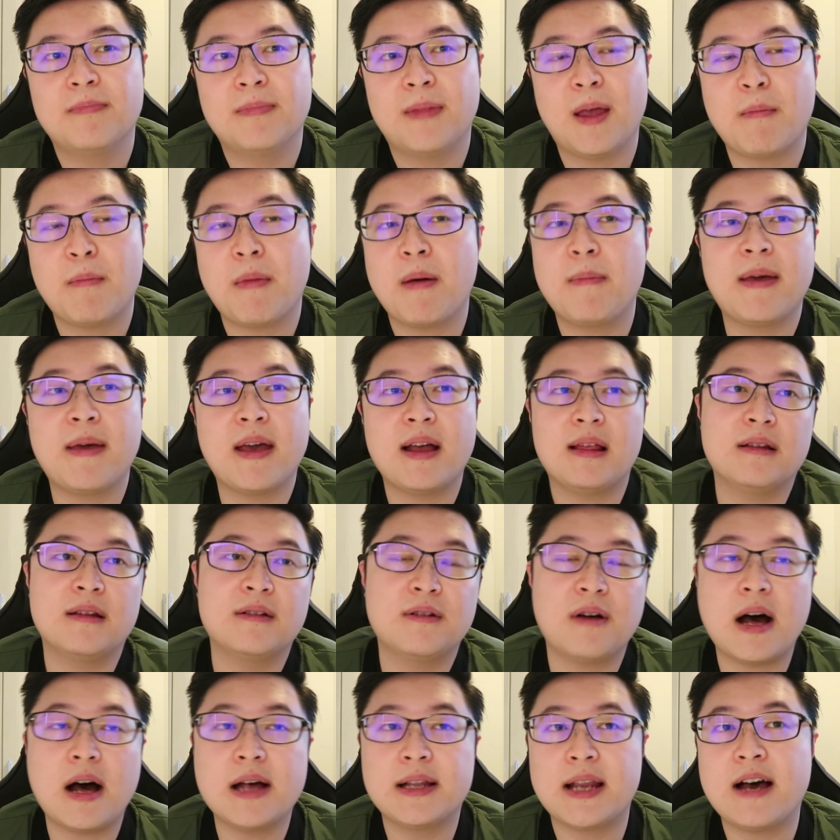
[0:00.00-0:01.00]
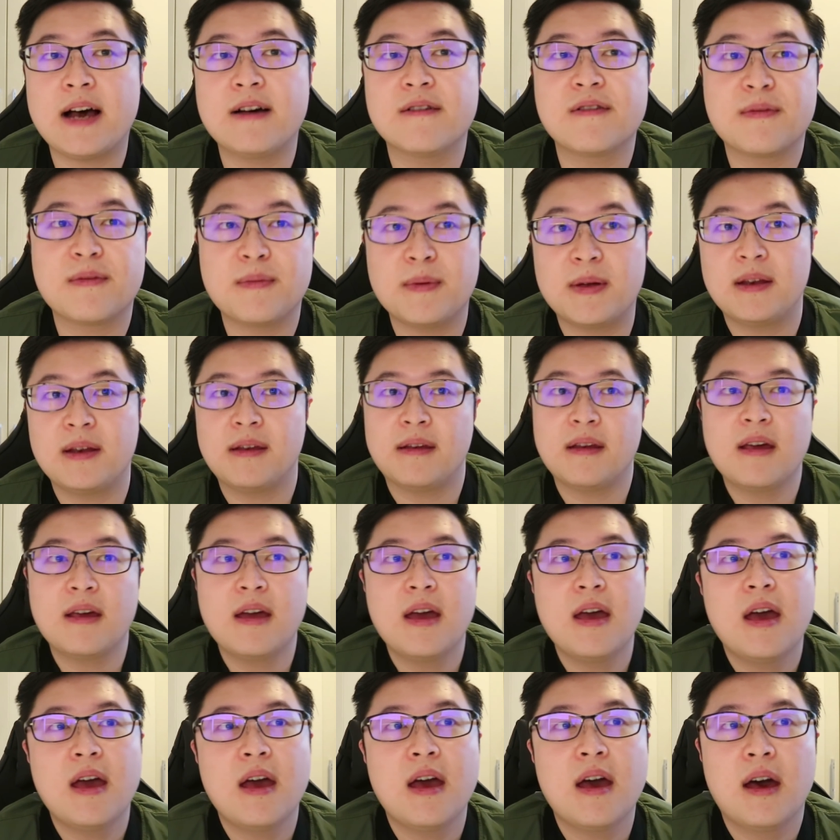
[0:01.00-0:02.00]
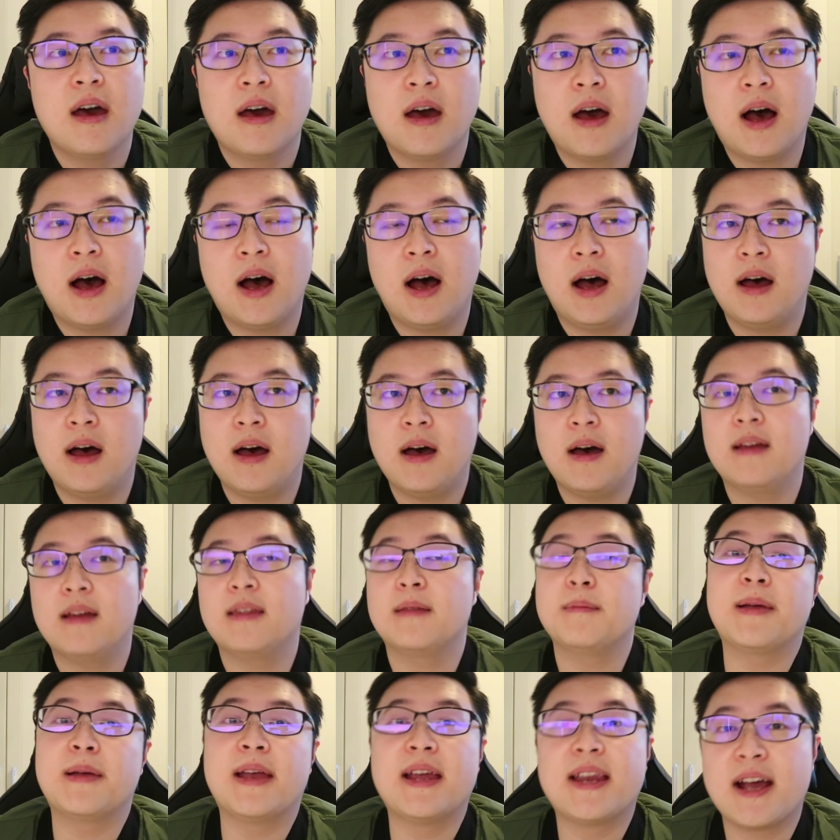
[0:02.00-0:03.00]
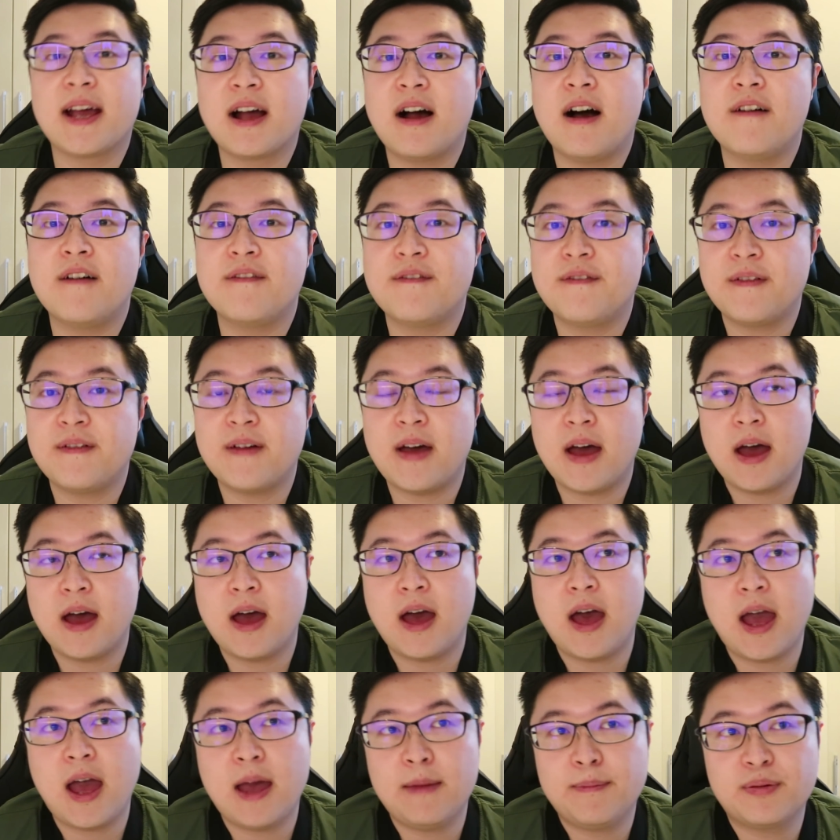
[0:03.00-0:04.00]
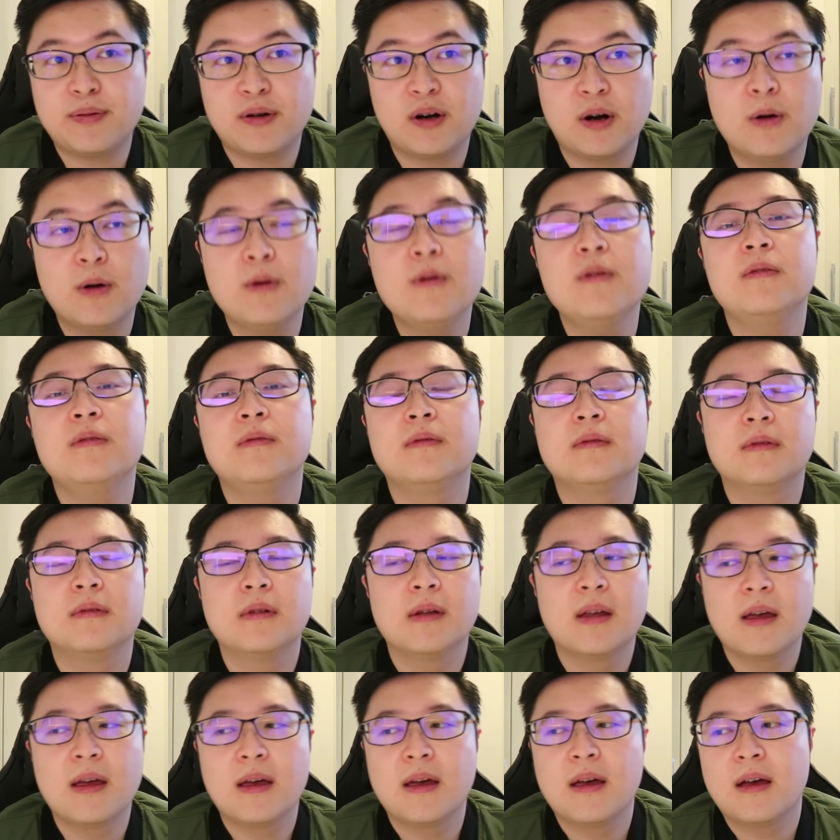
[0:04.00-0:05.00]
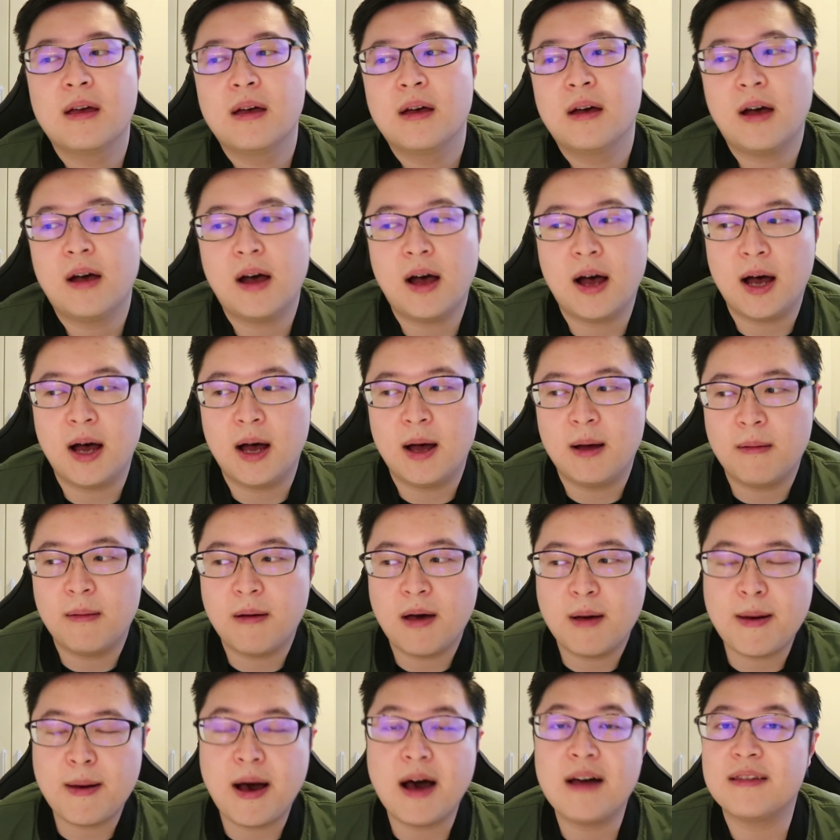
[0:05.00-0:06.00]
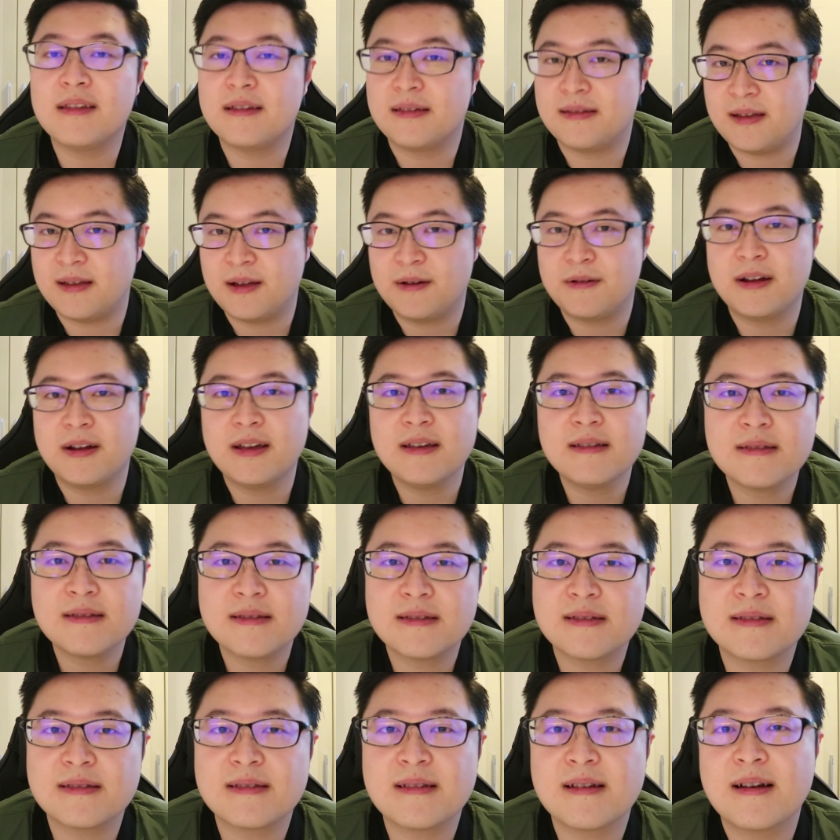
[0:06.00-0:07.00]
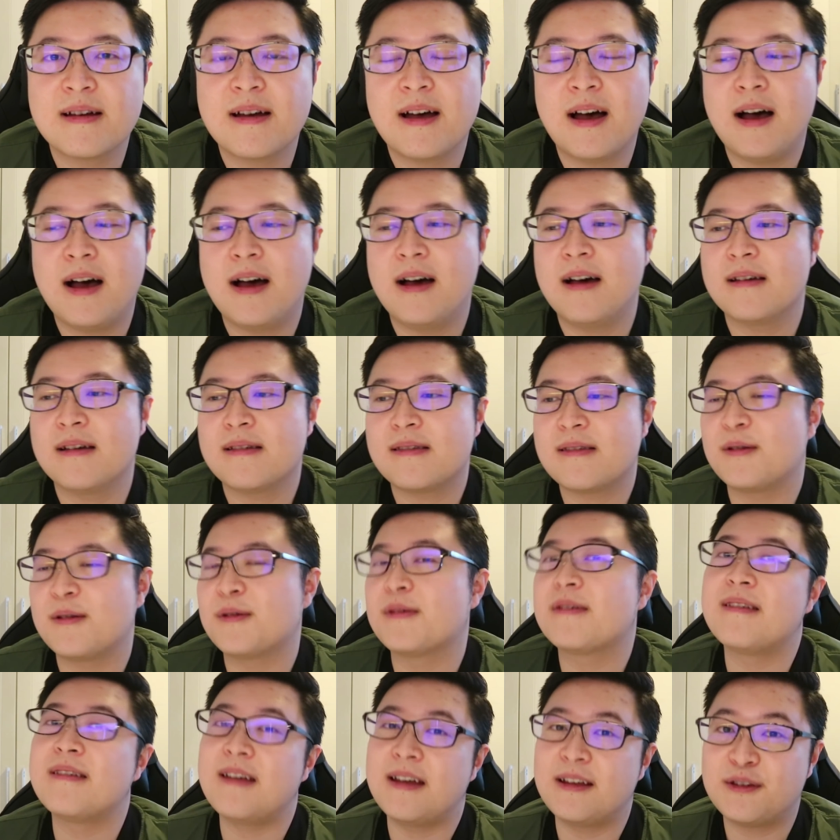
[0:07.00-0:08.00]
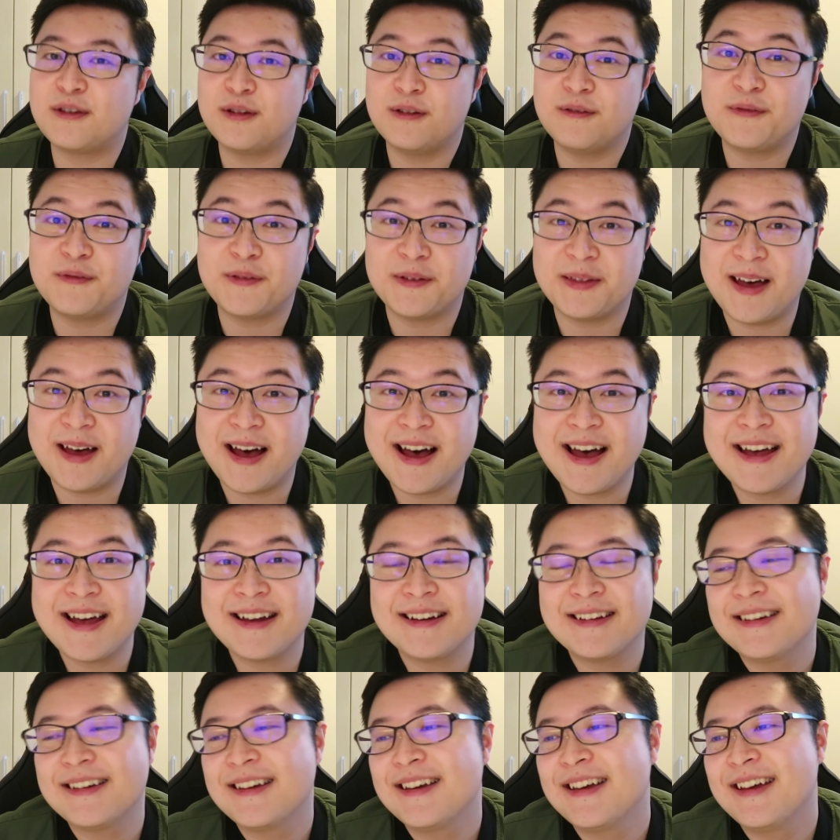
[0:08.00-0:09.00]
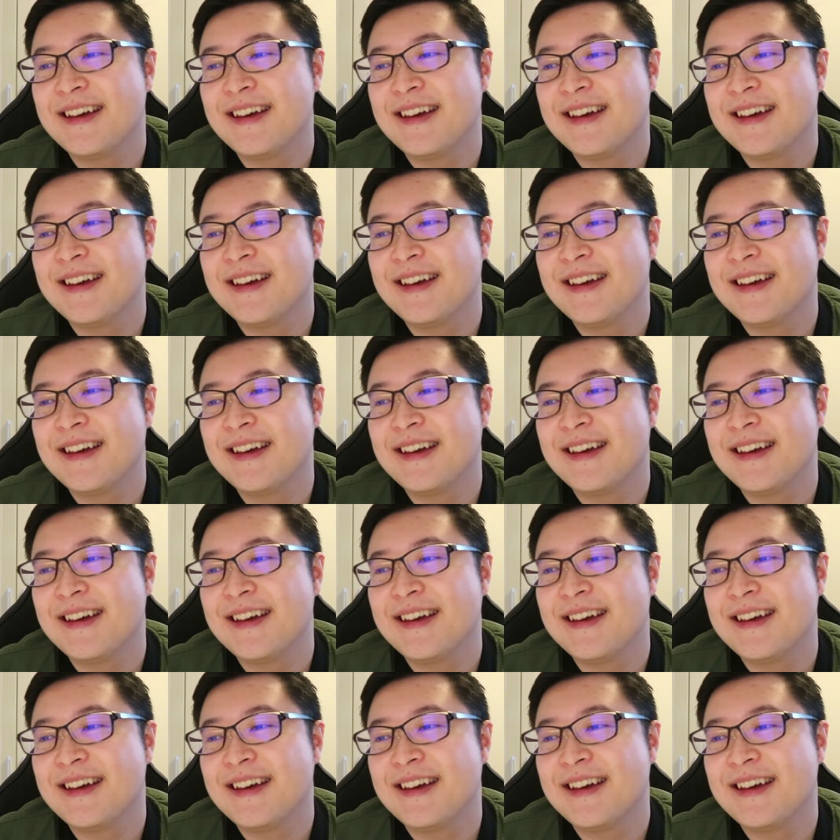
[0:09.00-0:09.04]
there might be a little announcement at the beginning of April about the series, so stay tuned for that.